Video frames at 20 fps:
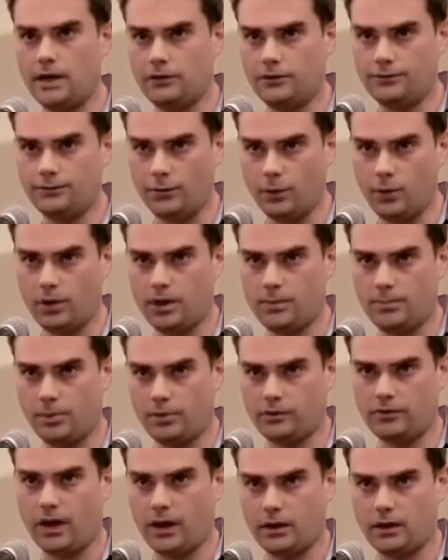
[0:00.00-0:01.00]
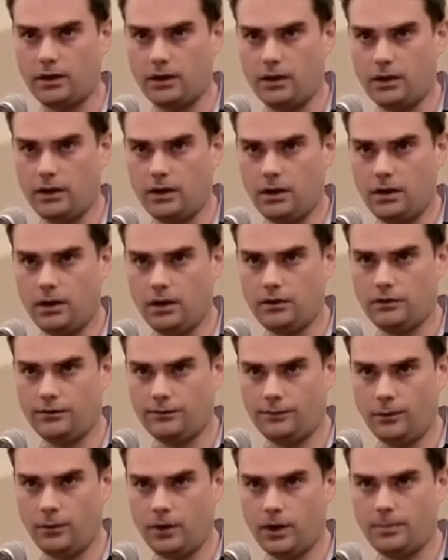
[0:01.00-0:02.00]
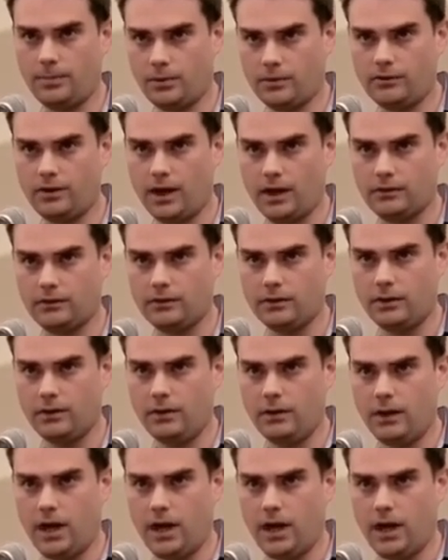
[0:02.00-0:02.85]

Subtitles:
rate is 40%. It is 40%.